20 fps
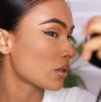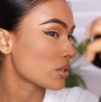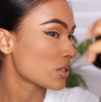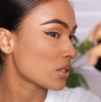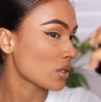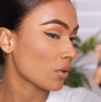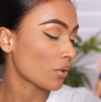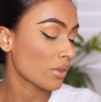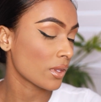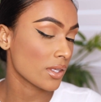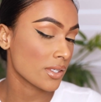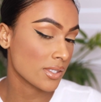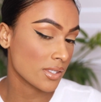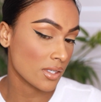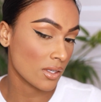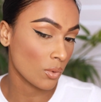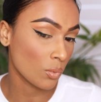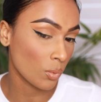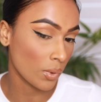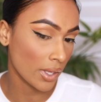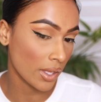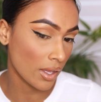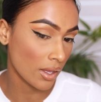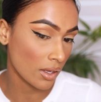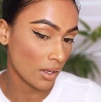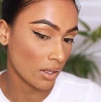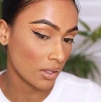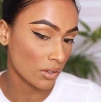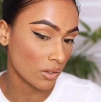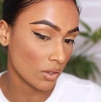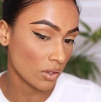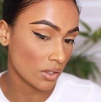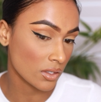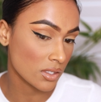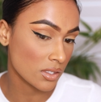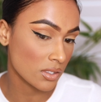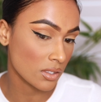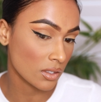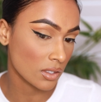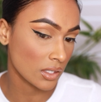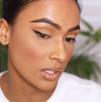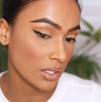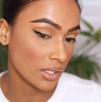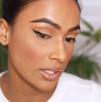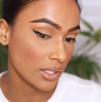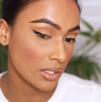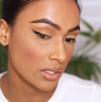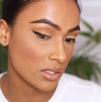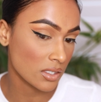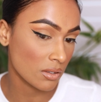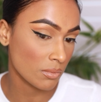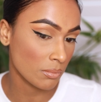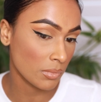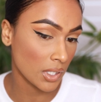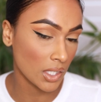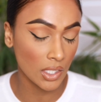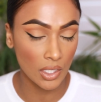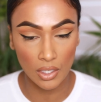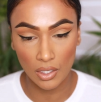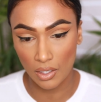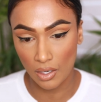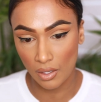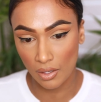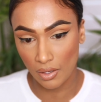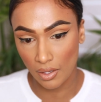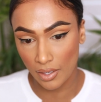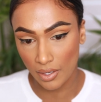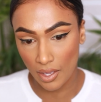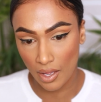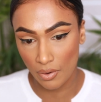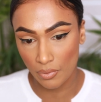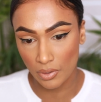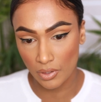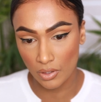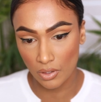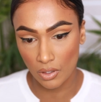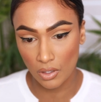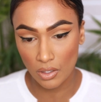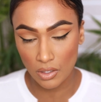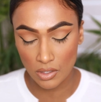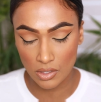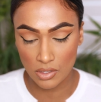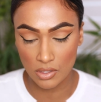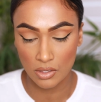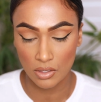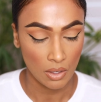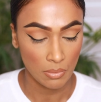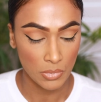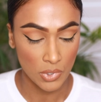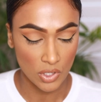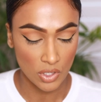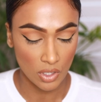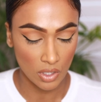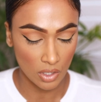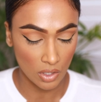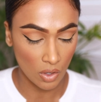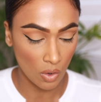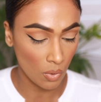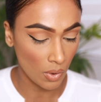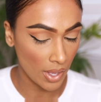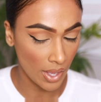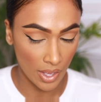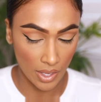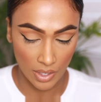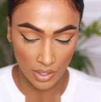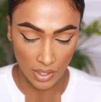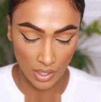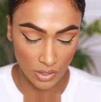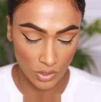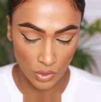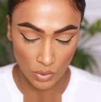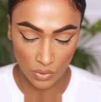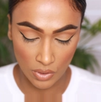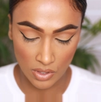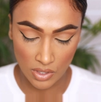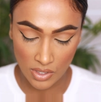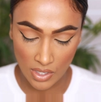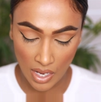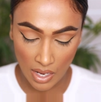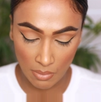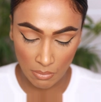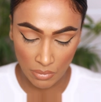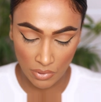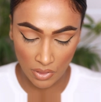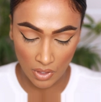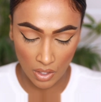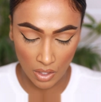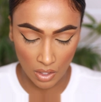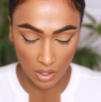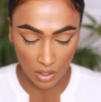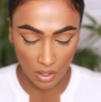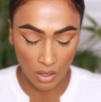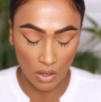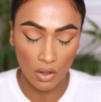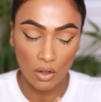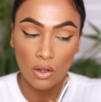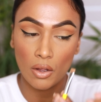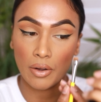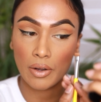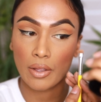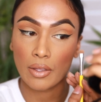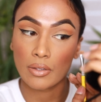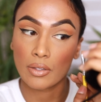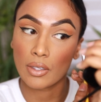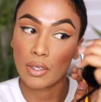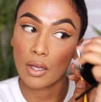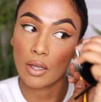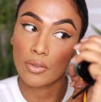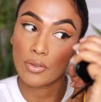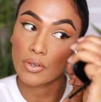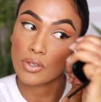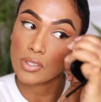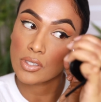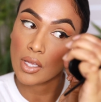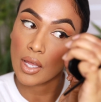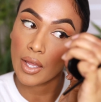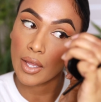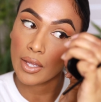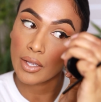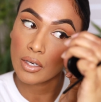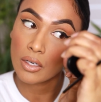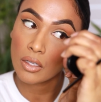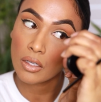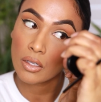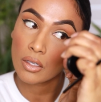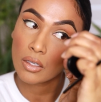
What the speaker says: So this wing looks clean to me and I like how it looks. I'm just gonna go ahead and do the same thing on the other side.